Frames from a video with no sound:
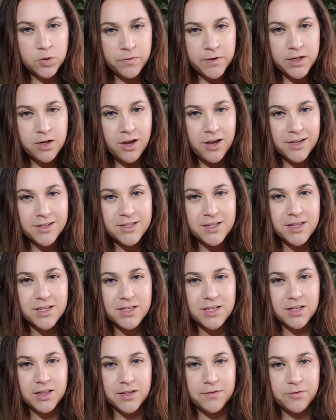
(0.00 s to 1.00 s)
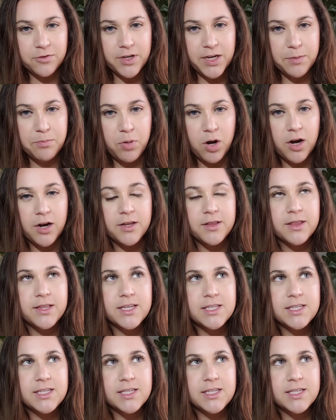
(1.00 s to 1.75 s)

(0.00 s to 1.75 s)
Moving on to the delivery part.